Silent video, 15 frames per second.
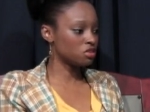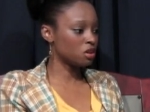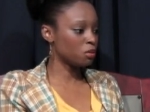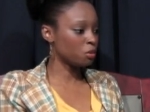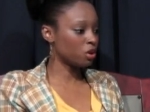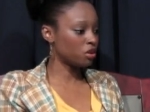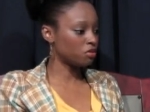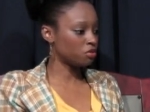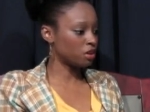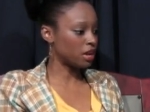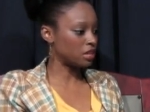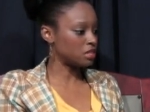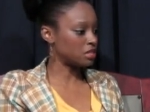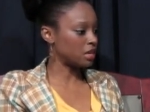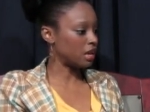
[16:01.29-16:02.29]
somewhat for
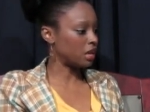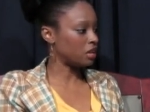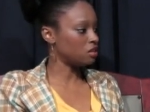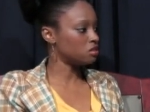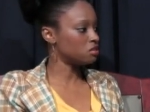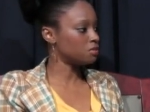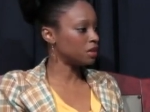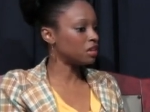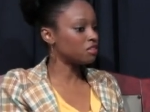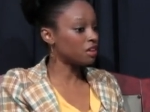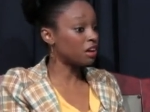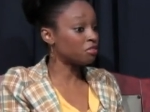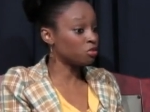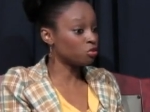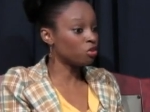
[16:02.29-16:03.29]
that silence? Because
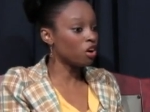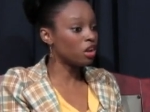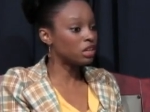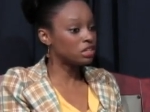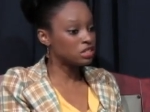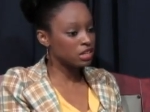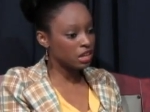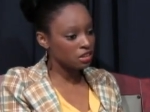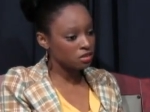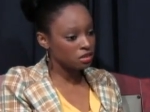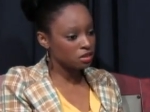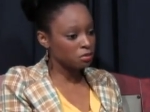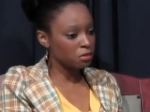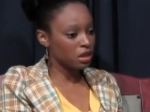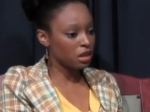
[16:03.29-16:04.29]
after all, it, yes,
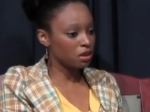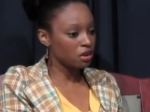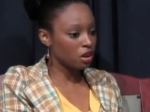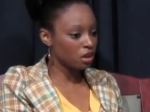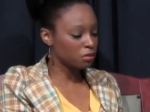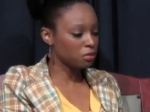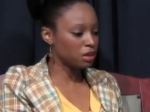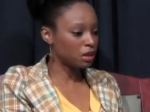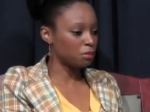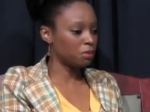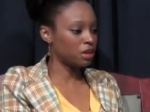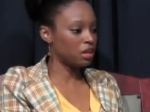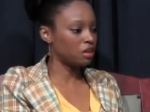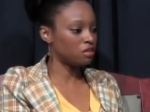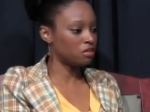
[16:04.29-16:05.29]
it may not be a
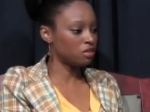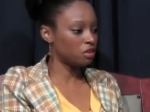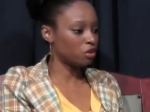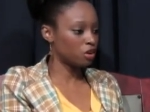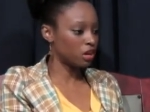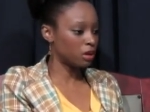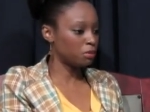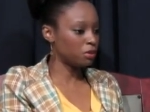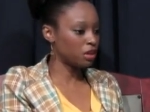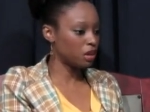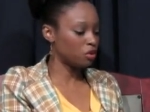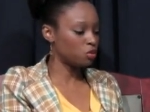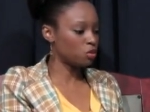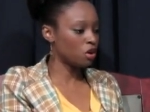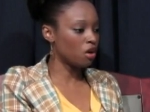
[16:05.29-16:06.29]
PNC or an
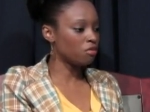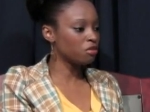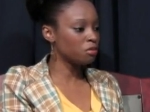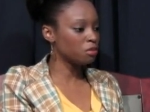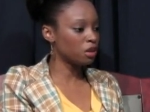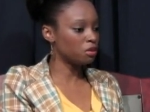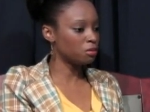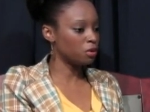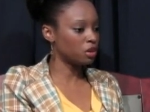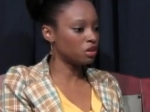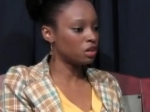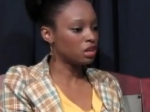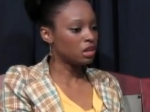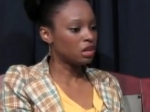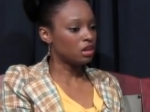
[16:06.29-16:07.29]
APNU government,
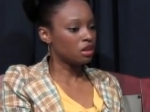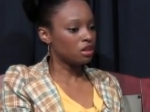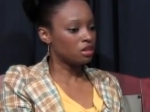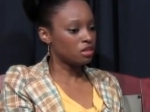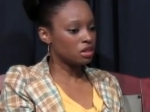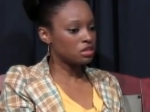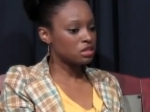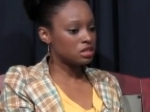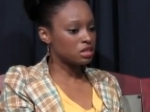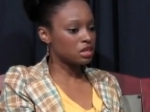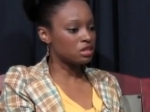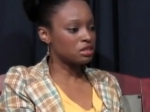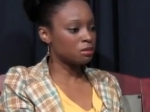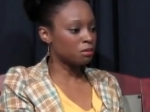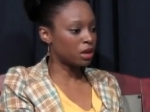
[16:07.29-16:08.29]
but this
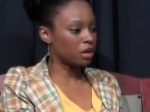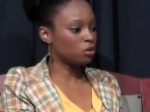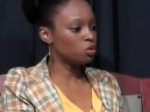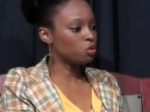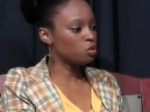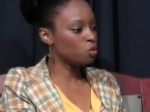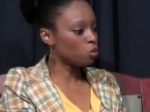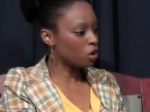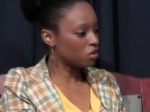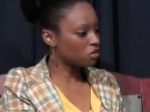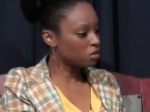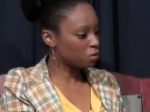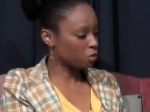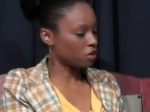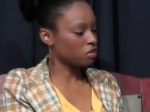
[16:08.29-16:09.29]
is a man who
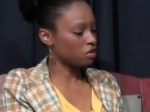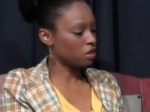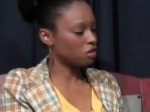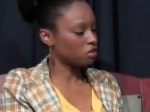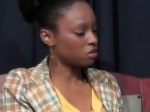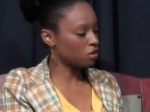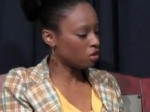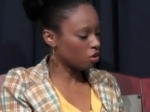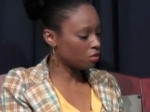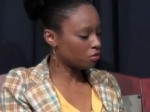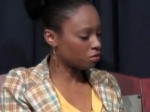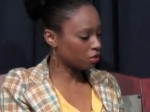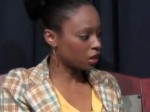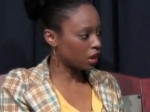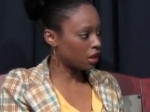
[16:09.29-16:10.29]
was the president of
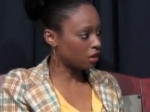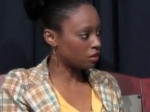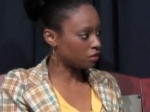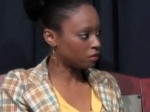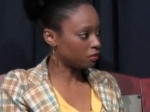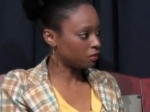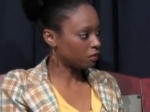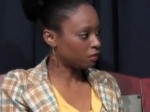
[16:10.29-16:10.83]
Guyana.